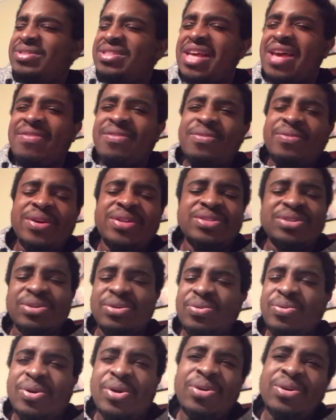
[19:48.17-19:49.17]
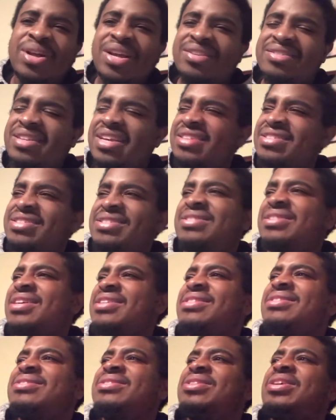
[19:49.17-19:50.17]
7 wins in a row, that just
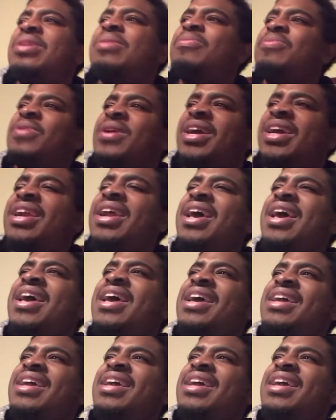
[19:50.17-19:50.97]
doesn't seem right.